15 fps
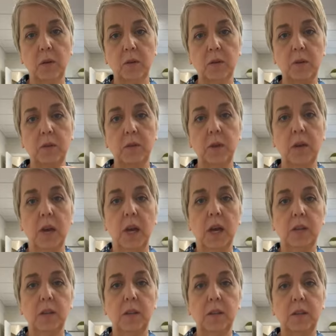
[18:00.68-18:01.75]
cool too. So
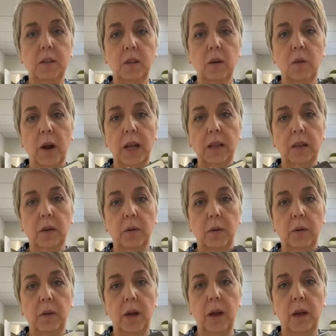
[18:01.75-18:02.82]
this is a great
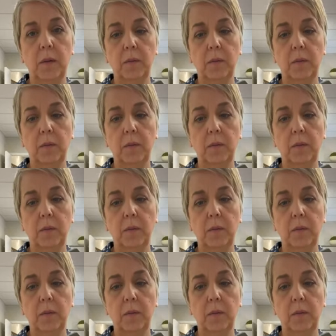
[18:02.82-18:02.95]
little